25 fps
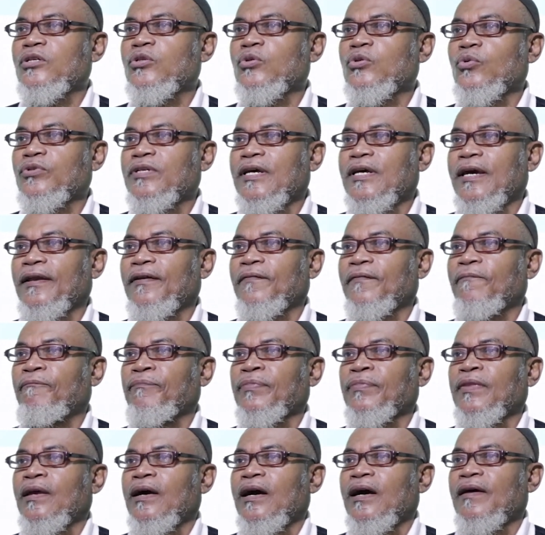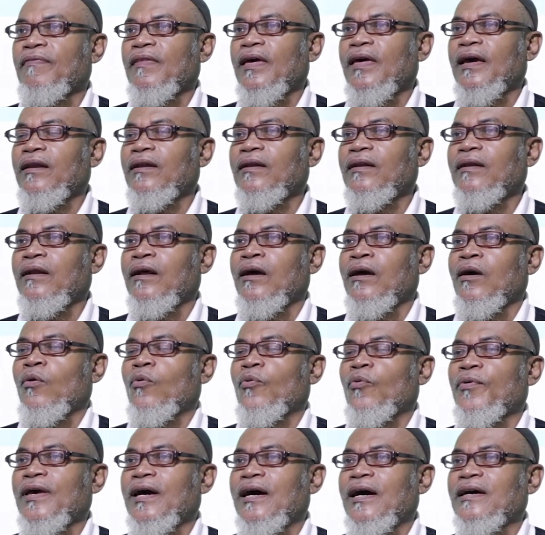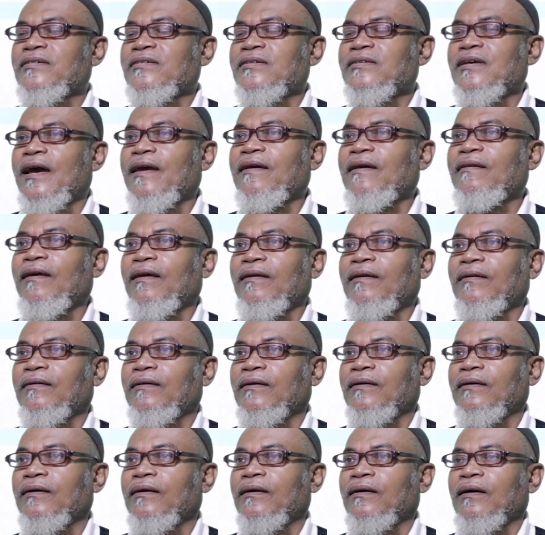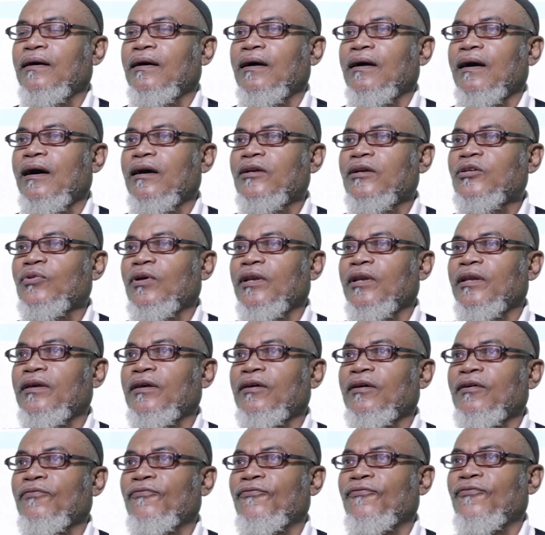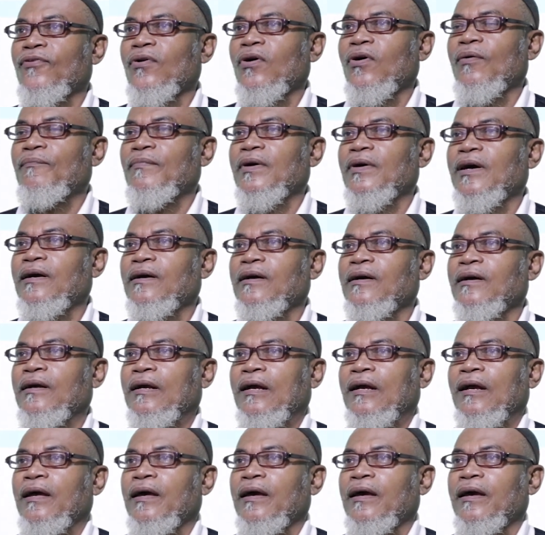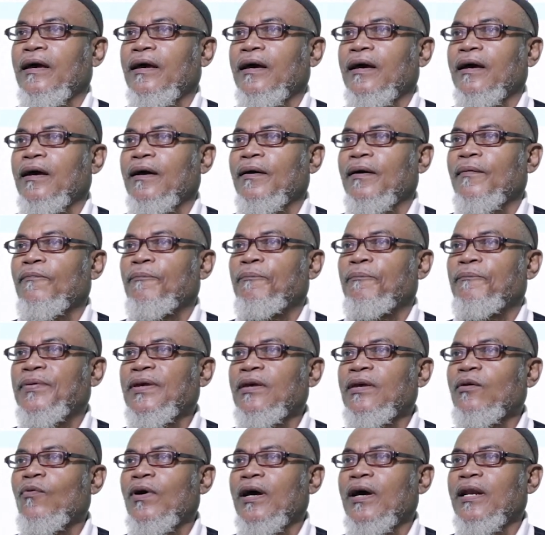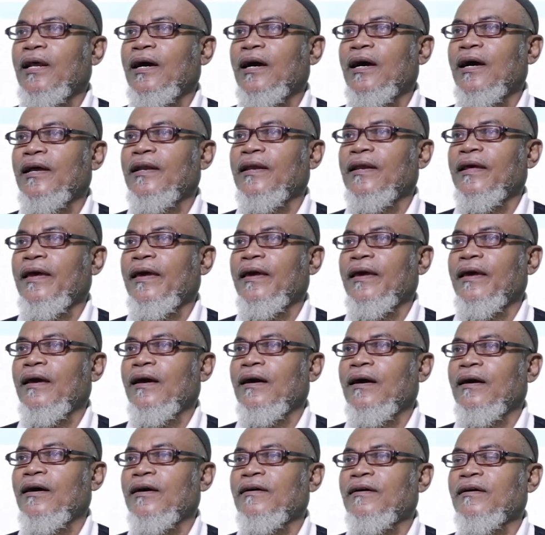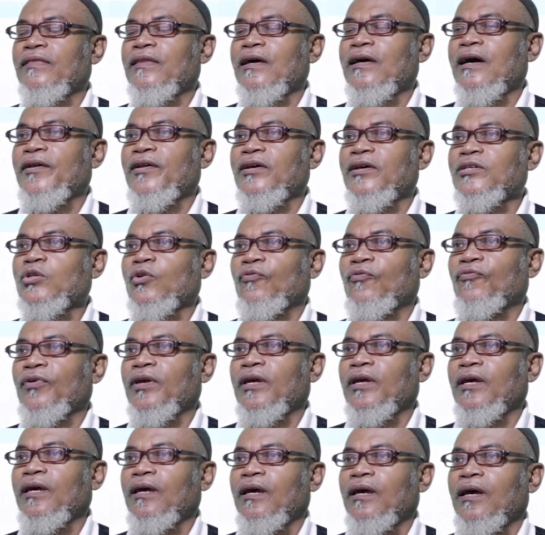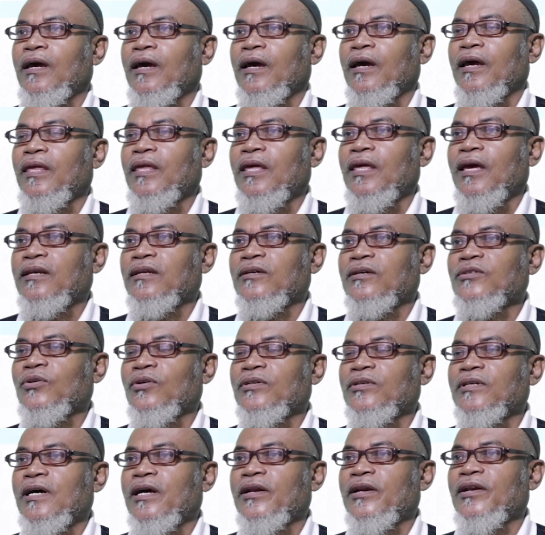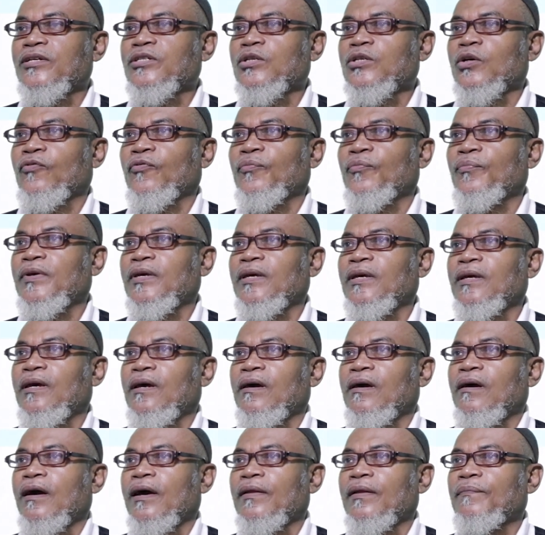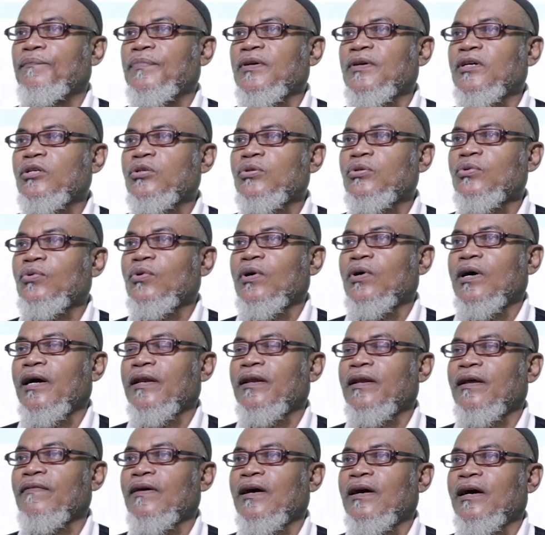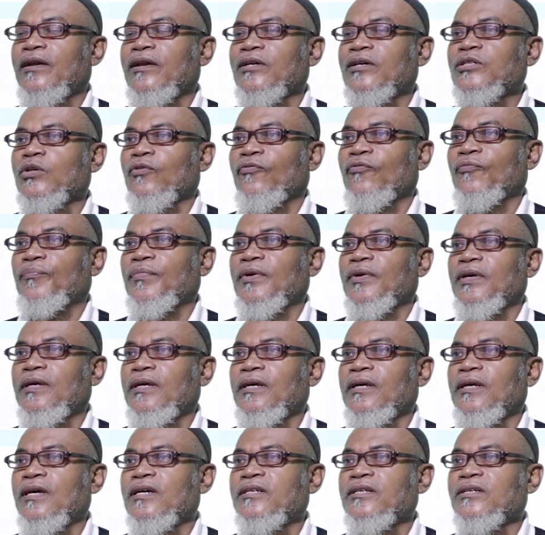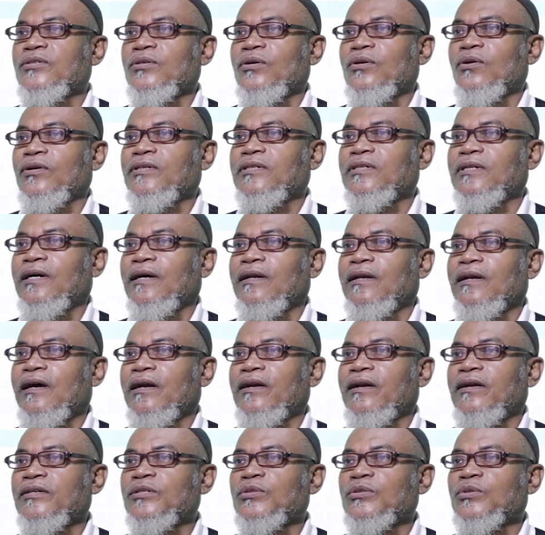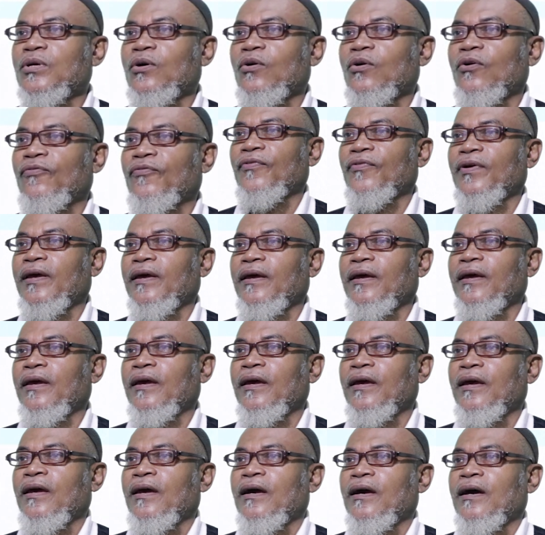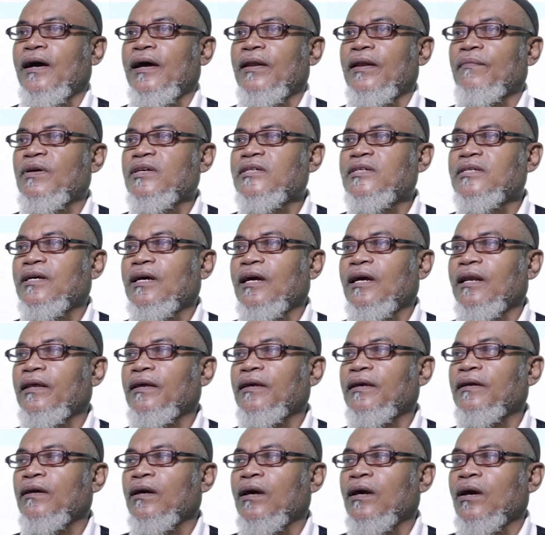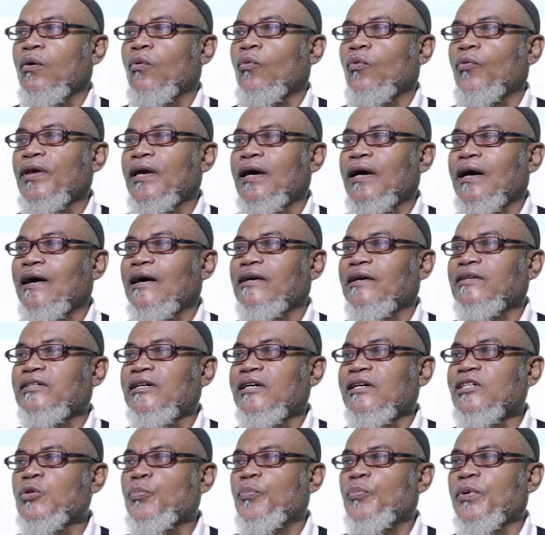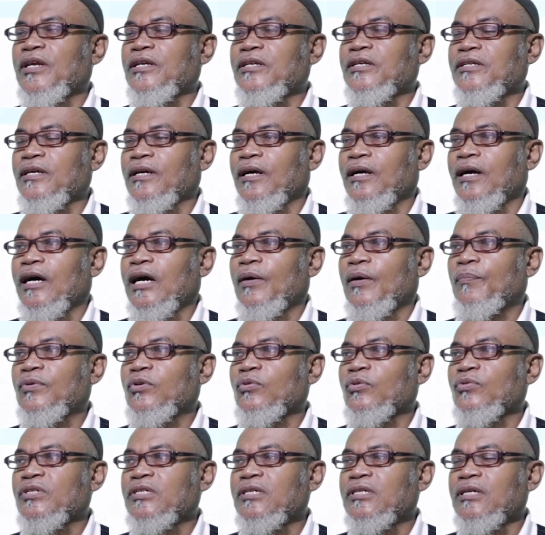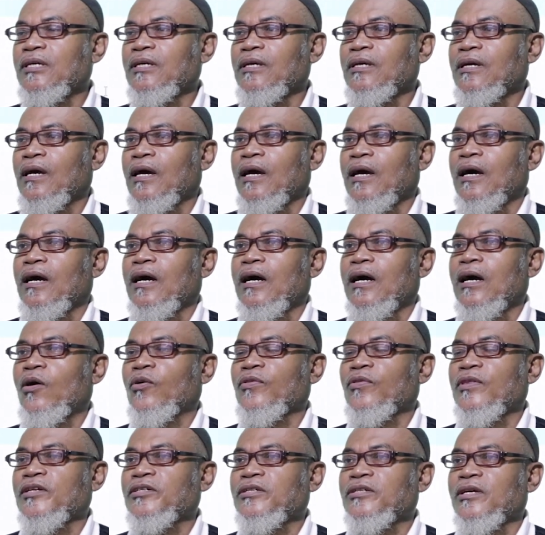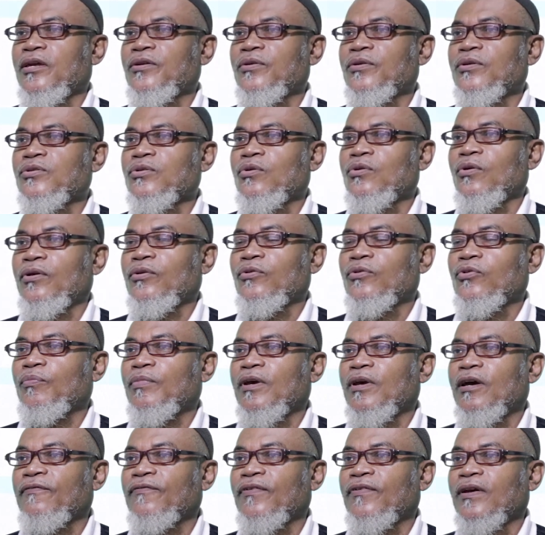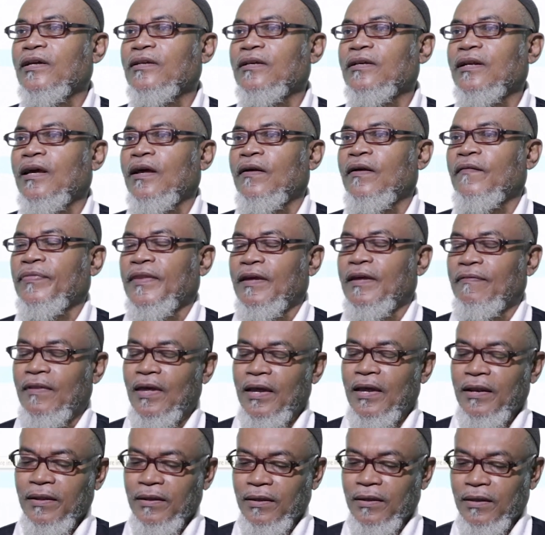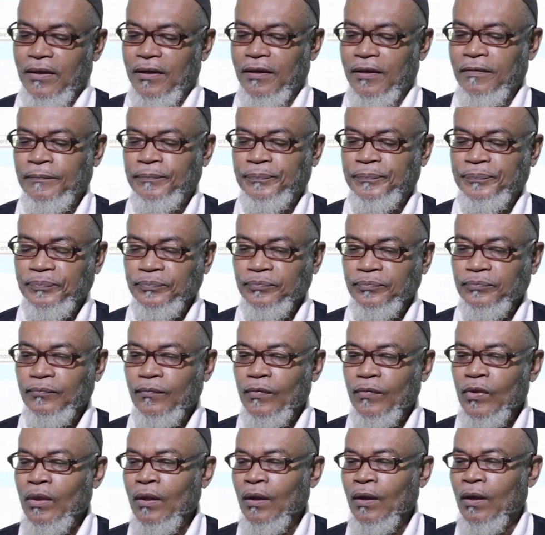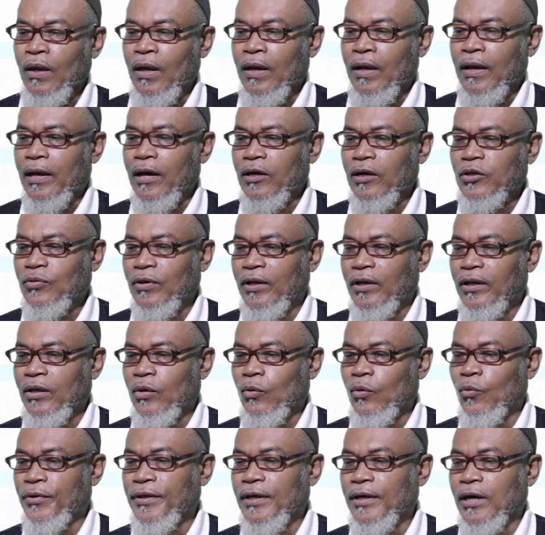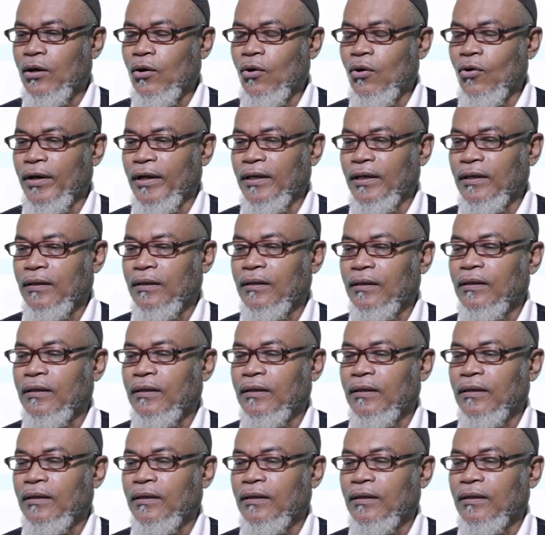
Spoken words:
10. And then we are assigning actually from P1 had the address of A, here it has got address of B, and P2 had the address of B, here it has got an address of A. And basically we are just printing up to see how the change is going to be affected. And then here actually we are calling